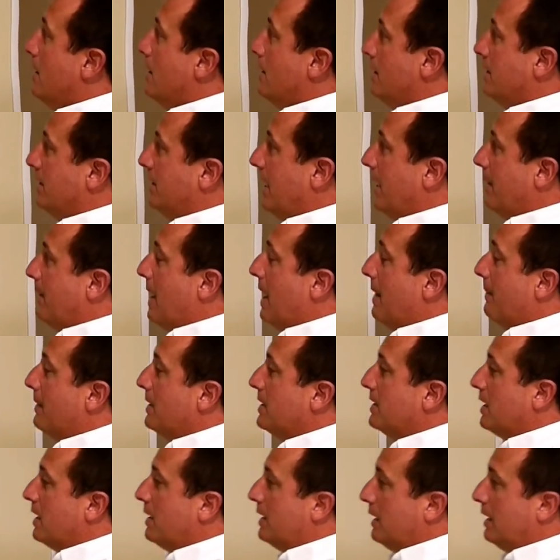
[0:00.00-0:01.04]
Same
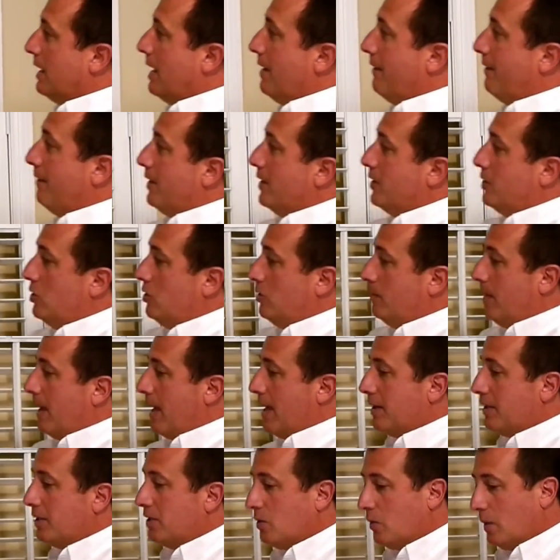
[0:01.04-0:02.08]
happens on the left, the 2
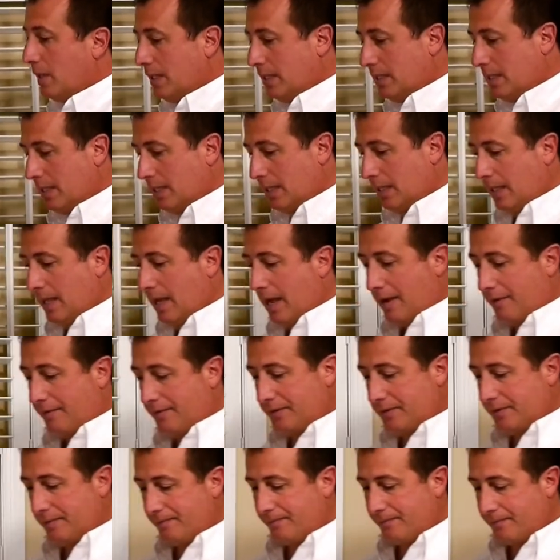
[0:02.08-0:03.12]
panels swing to the
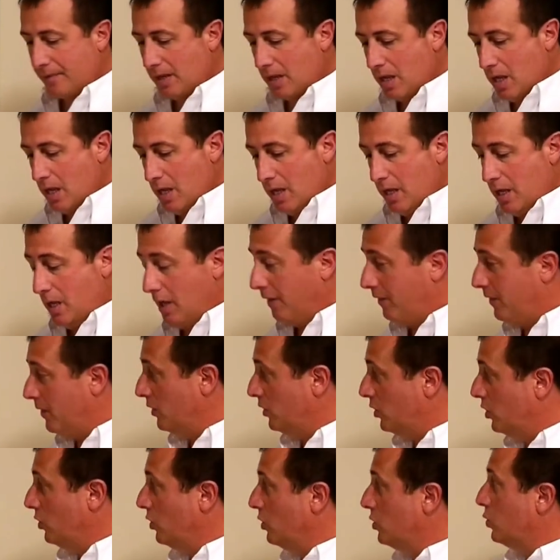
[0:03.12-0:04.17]
left. If you
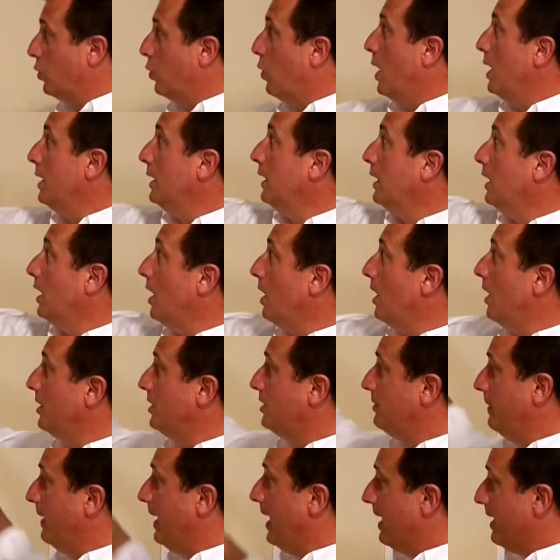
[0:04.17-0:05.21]
choose one
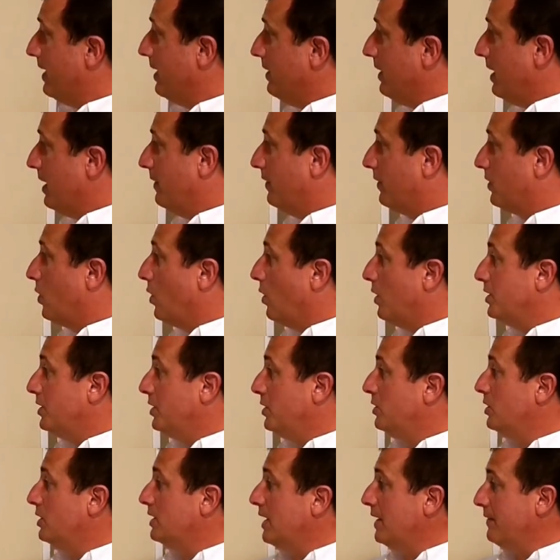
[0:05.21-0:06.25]
large panel, then of course
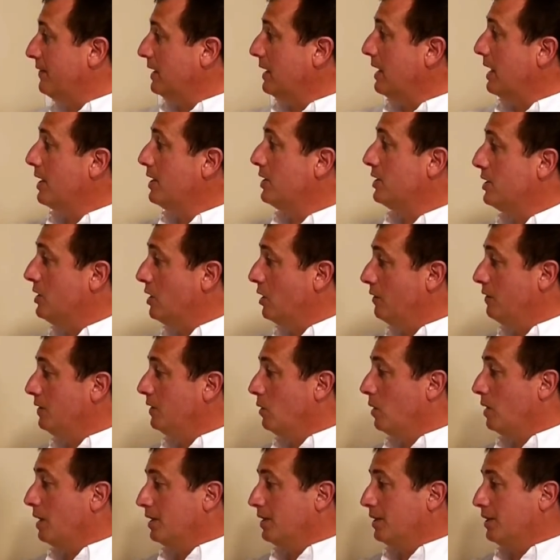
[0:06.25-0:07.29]
you just have to let us know if you
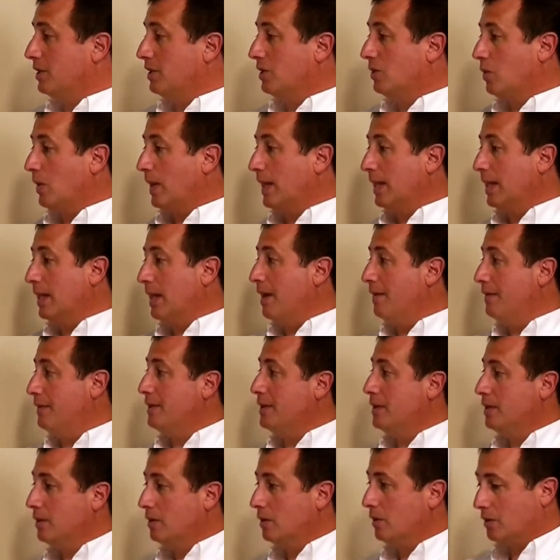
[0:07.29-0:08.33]
want it to swing
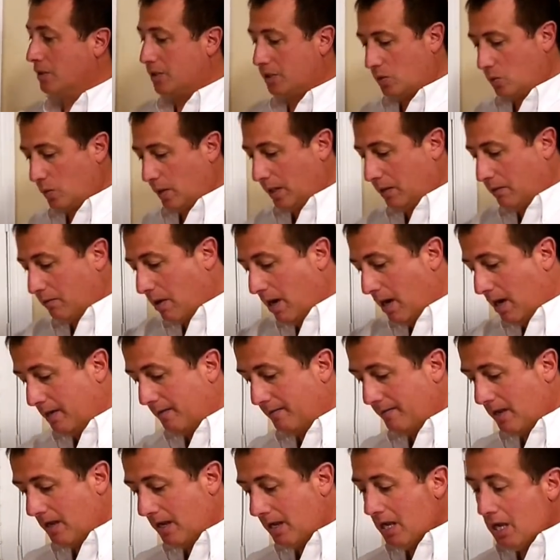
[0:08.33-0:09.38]
left or swing right.
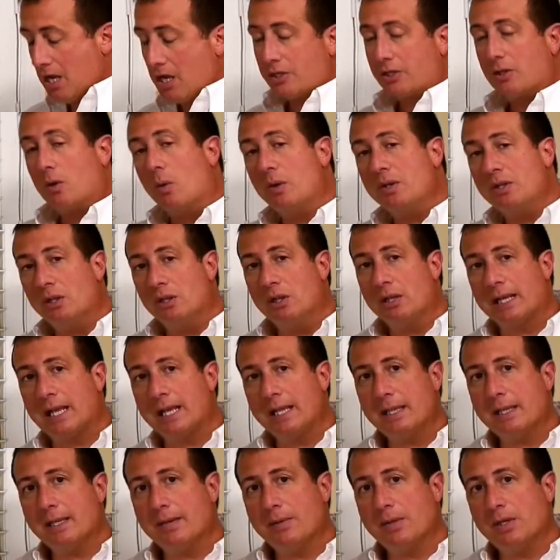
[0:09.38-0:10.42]
So when you're
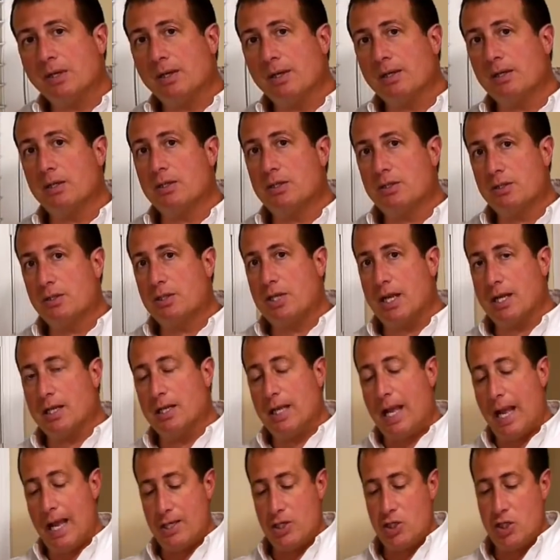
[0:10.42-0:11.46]
at
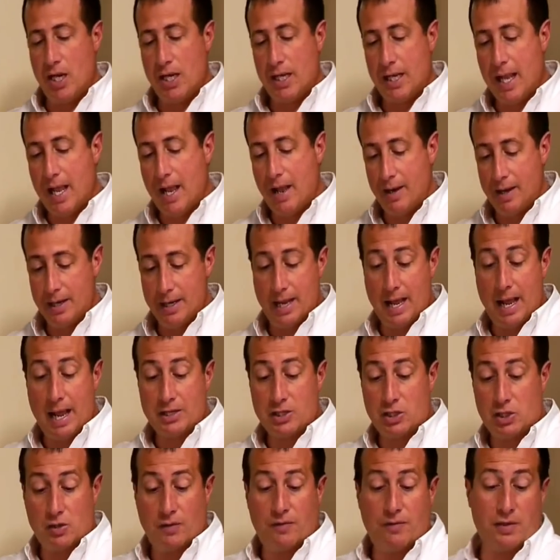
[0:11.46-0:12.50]
checkout and it
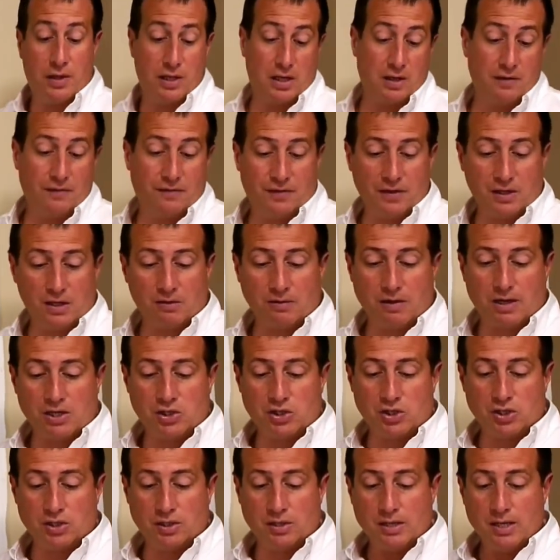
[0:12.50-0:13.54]
asks you for the
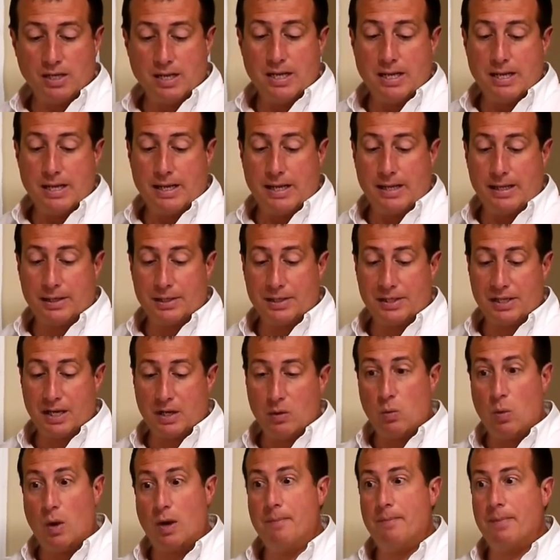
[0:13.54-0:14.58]
configuration, it'll
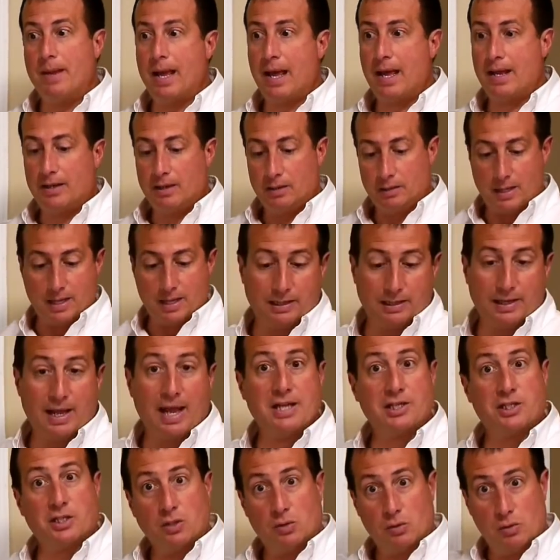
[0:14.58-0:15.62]
say 1 panel,
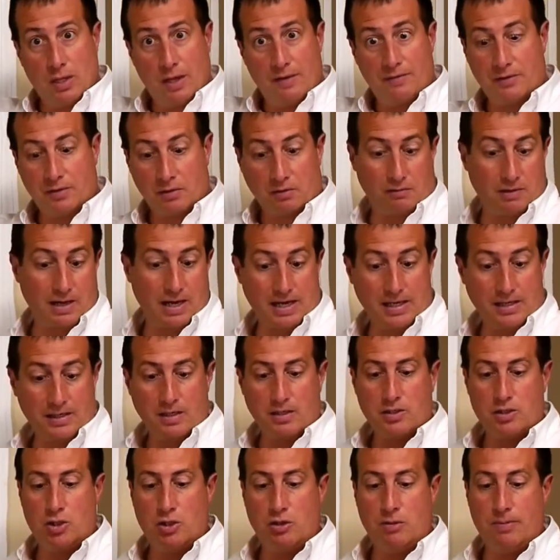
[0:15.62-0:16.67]
ask you left or right,
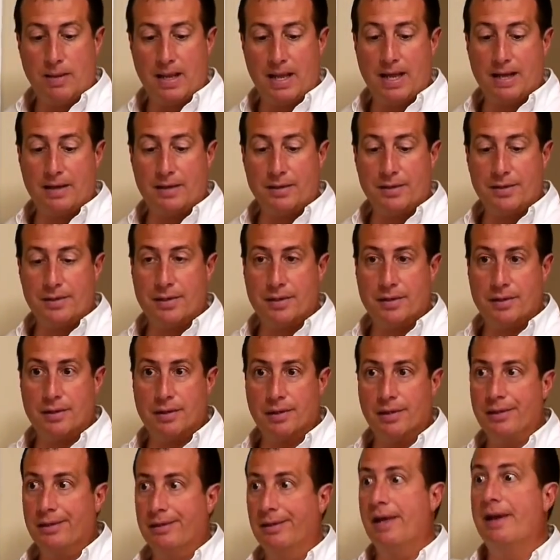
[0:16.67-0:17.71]
2 panels,
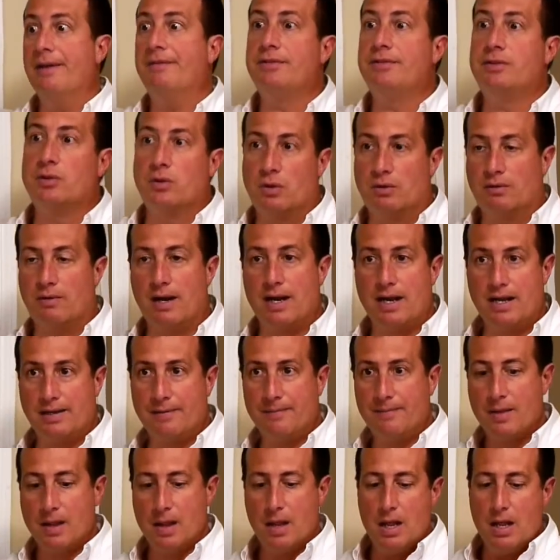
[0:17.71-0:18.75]
left or right,
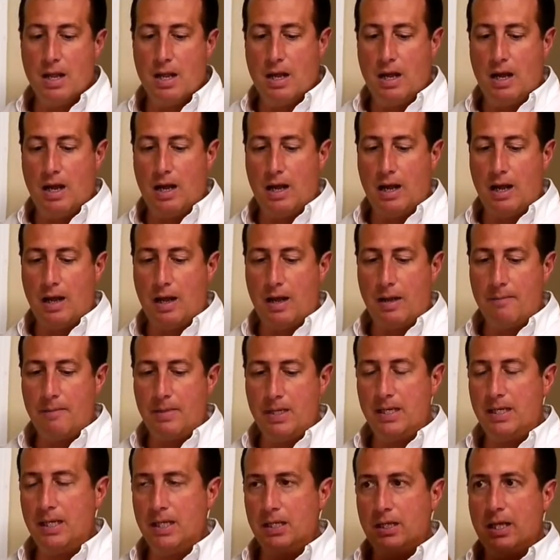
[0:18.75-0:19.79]

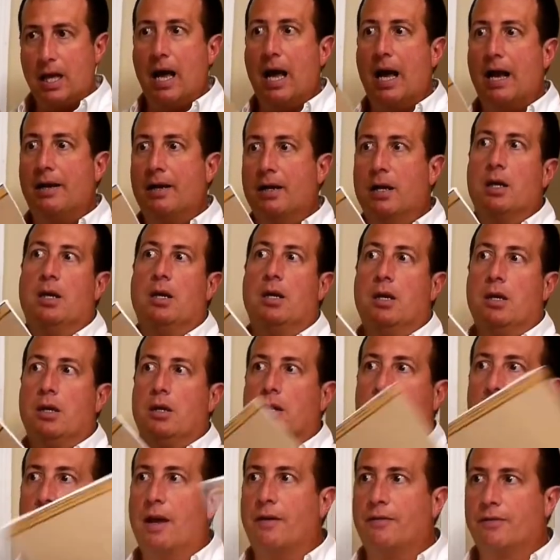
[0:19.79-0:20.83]
meaning that
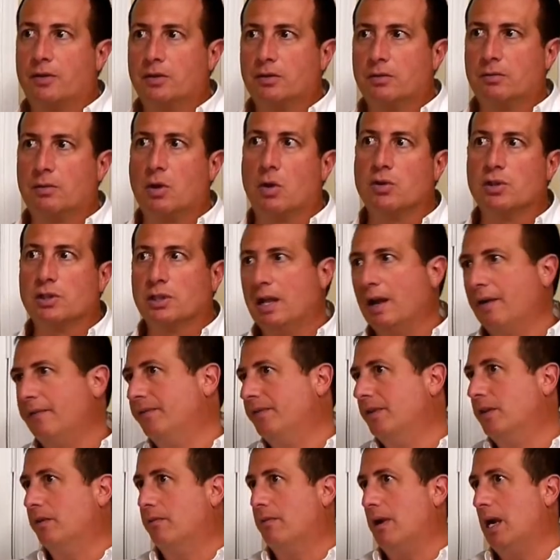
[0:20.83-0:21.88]
the left goes left
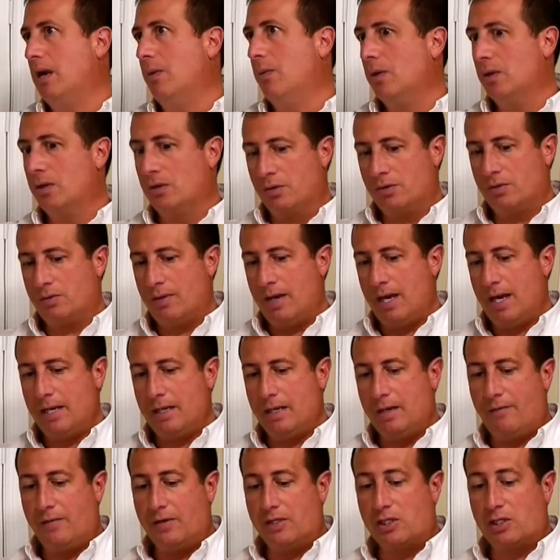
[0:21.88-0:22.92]
and the right one goes right.
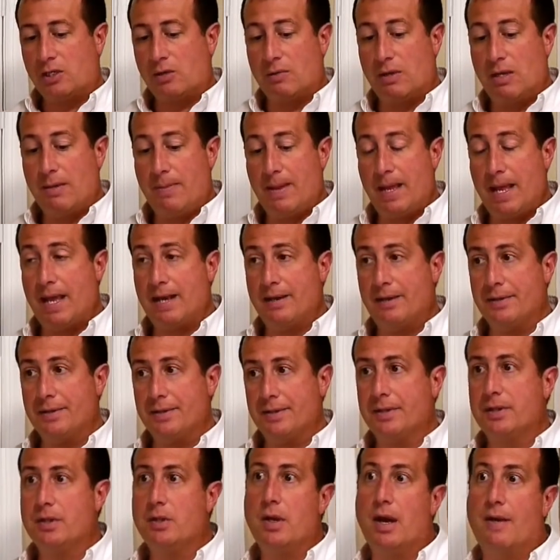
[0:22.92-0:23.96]
If it's 3
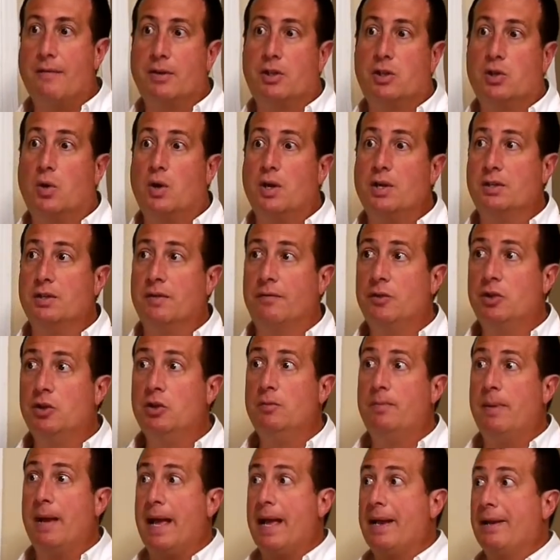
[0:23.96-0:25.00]
panels, you have a choice of 2
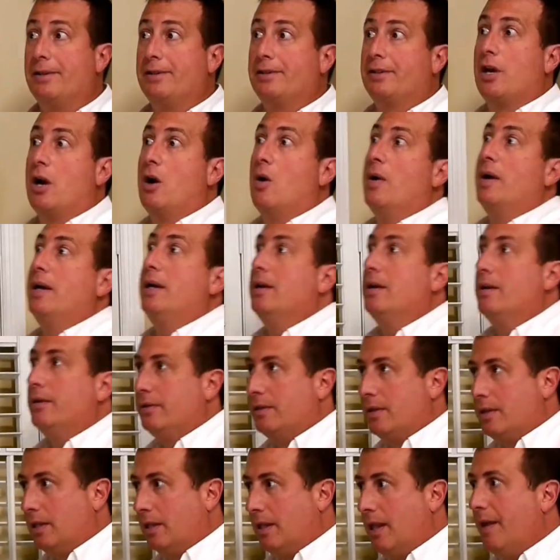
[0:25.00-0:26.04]
panels going
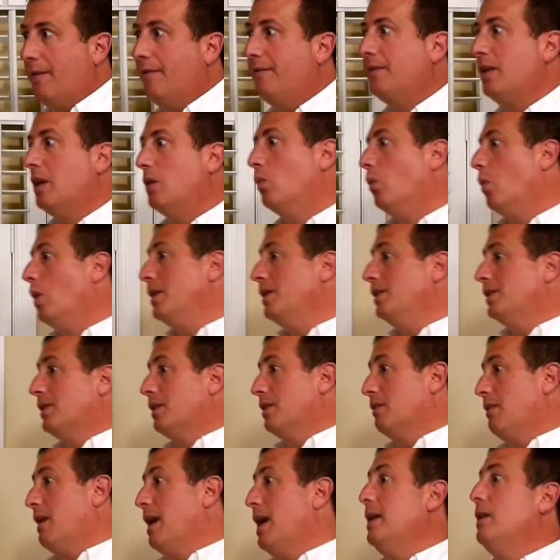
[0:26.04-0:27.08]
to the left and 1 to
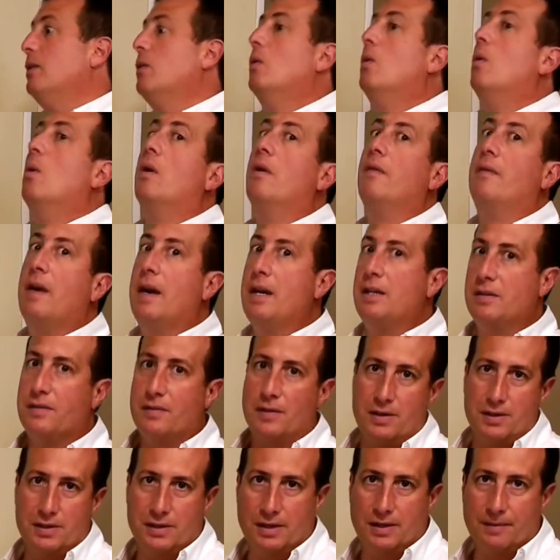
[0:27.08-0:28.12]
the right, or vice
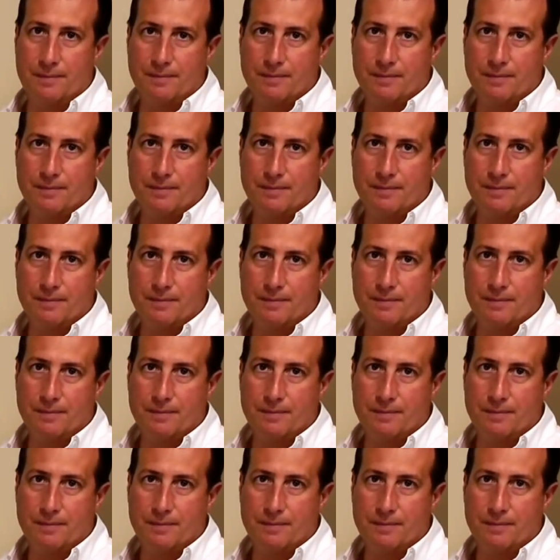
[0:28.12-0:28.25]
versa.